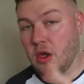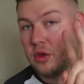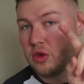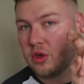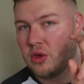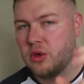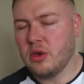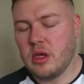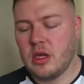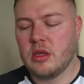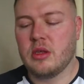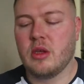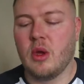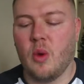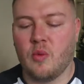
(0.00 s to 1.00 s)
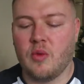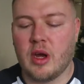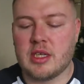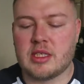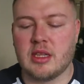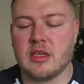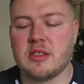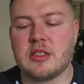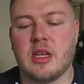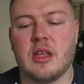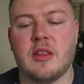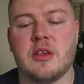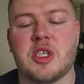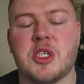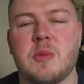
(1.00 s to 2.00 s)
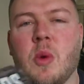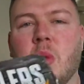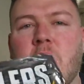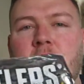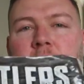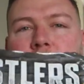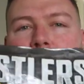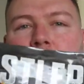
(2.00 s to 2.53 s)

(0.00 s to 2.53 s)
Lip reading: new Rustlers, the Smokey